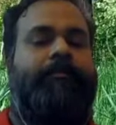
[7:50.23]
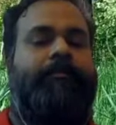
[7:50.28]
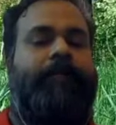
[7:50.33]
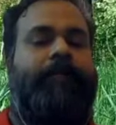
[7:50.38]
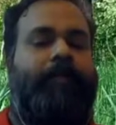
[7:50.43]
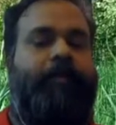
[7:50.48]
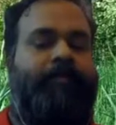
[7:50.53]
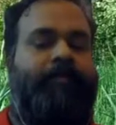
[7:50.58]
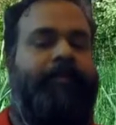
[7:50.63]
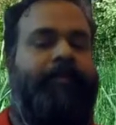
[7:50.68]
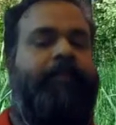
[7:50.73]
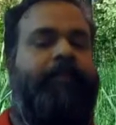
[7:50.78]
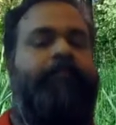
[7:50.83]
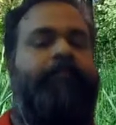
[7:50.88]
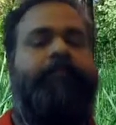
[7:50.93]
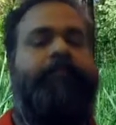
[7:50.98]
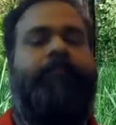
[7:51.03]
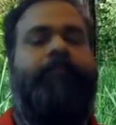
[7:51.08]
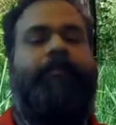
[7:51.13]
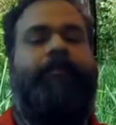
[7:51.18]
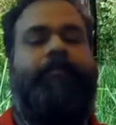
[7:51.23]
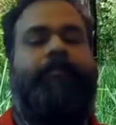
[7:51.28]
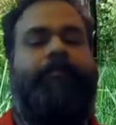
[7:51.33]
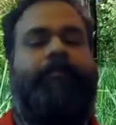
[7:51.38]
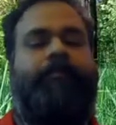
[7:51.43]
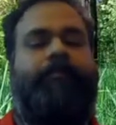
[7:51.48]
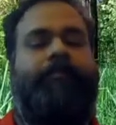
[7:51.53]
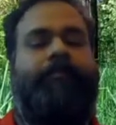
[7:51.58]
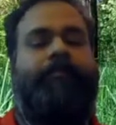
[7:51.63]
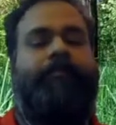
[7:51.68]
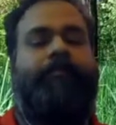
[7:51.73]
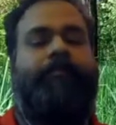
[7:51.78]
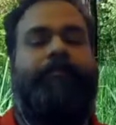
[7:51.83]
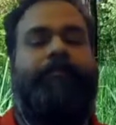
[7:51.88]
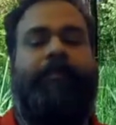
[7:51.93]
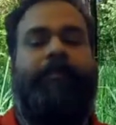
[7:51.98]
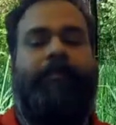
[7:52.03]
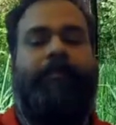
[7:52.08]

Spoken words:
objective world, but